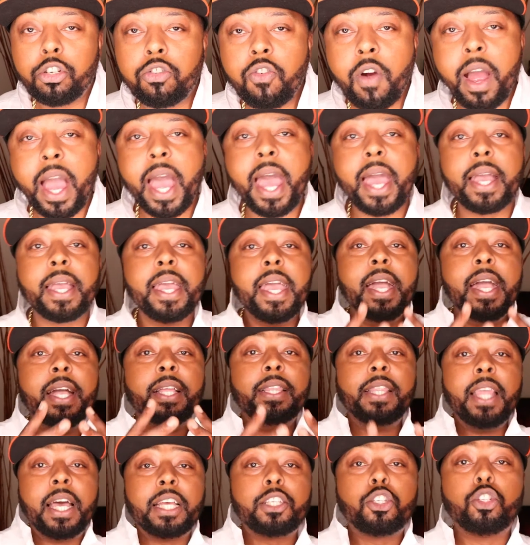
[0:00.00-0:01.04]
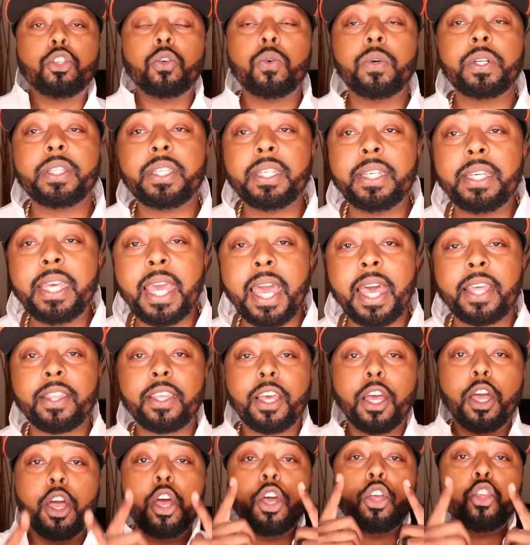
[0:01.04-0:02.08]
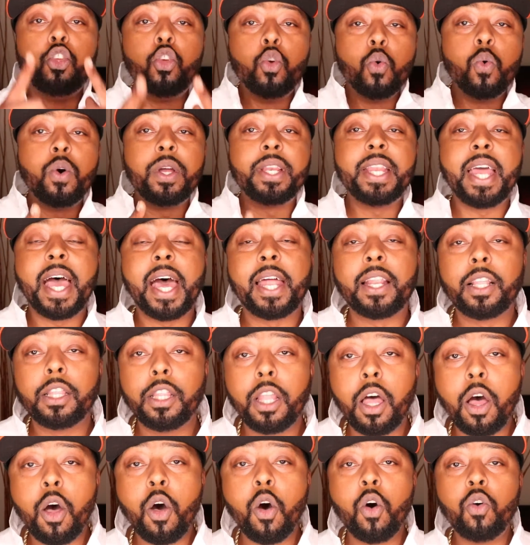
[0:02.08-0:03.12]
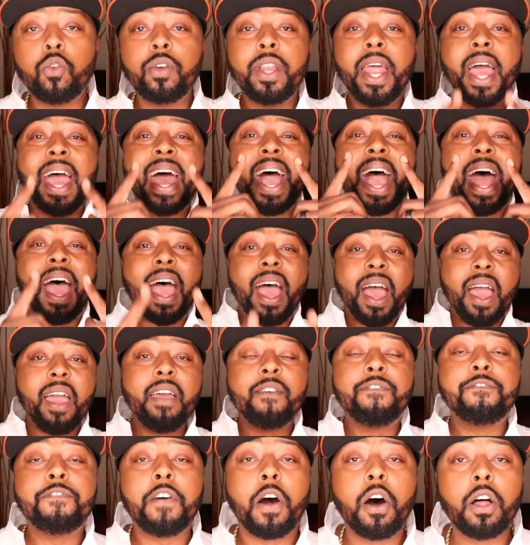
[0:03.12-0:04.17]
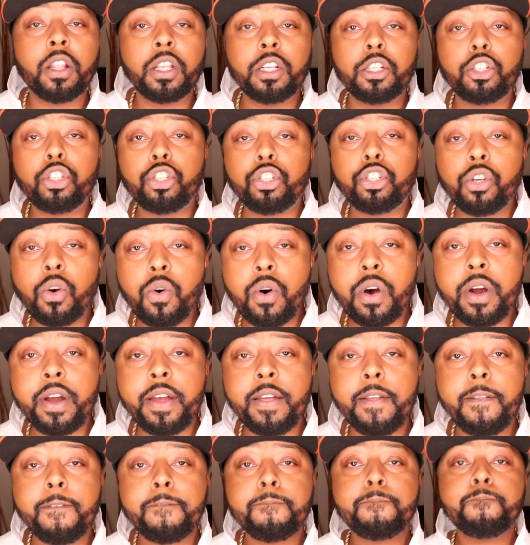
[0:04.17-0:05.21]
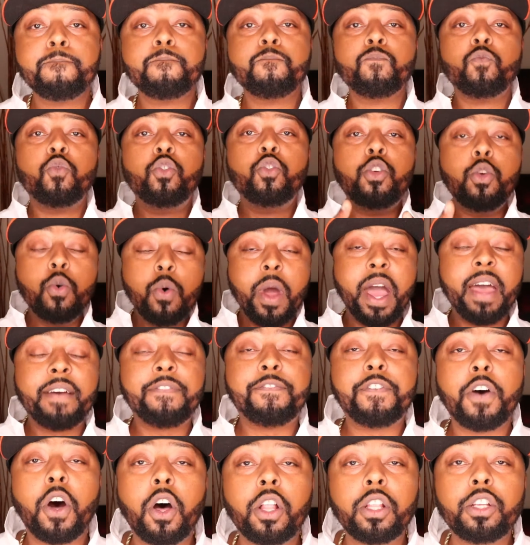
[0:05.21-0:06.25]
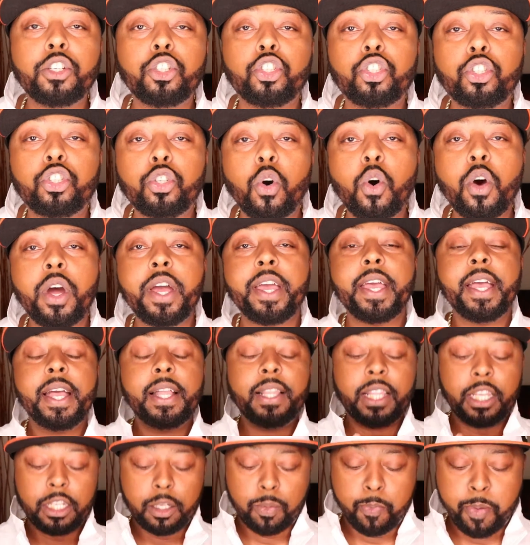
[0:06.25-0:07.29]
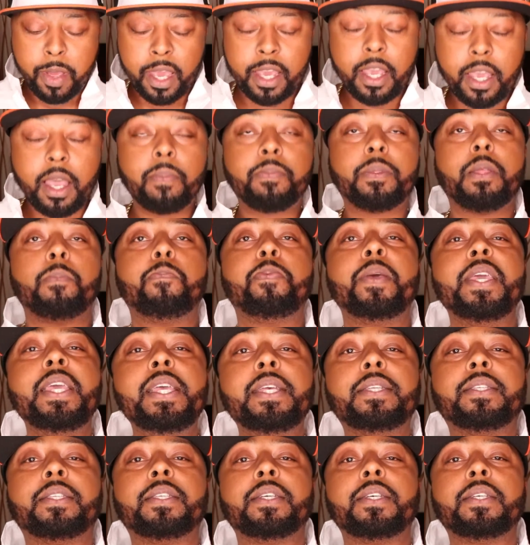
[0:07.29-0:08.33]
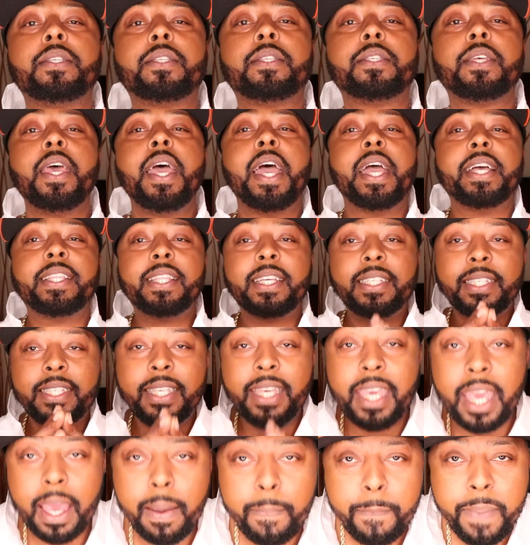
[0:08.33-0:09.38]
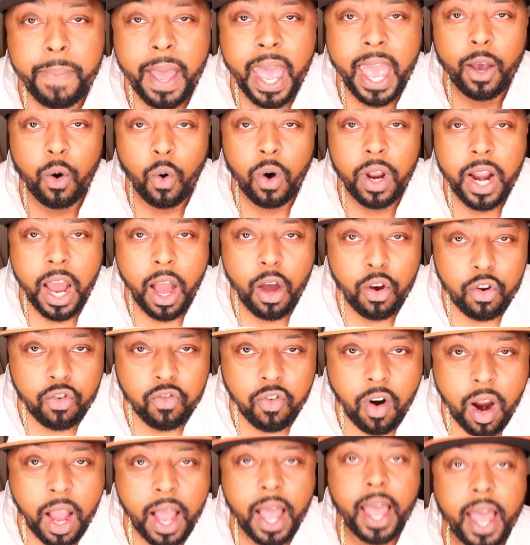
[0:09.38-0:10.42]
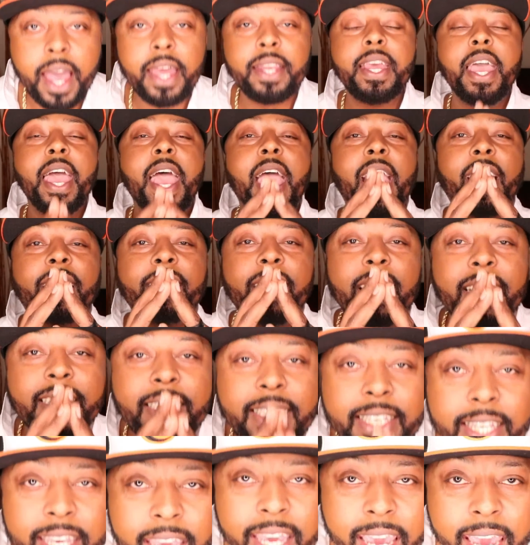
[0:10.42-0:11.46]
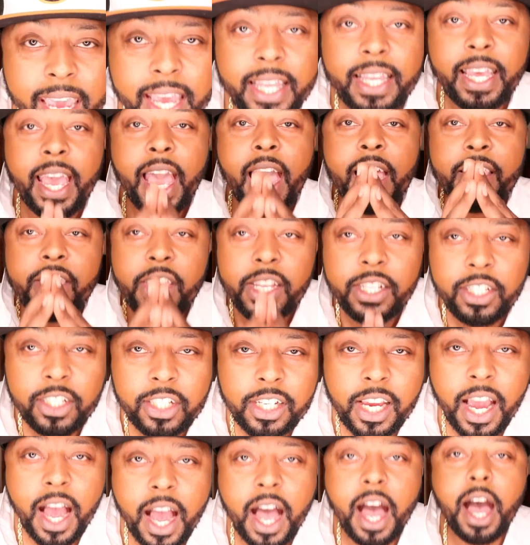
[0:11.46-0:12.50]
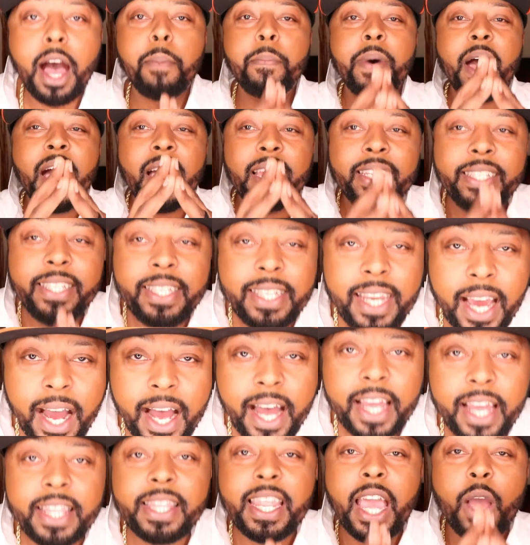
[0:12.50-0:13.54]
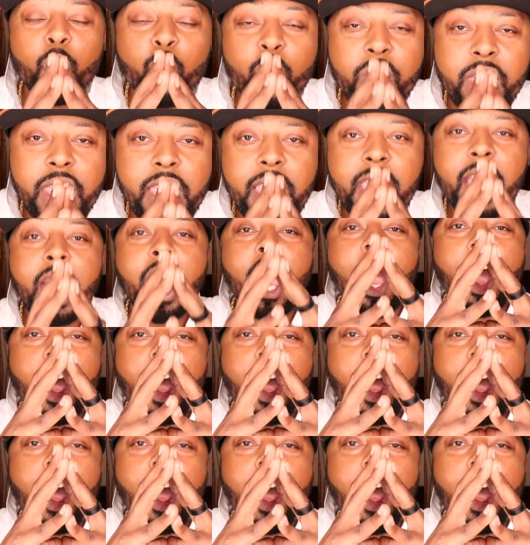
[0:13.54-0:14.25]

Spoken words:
track. Let's do it together. You are not alone. I have fallen short. You have fallen short. Let's pick up the pieces and let's get back on our grind and let's get the job done that we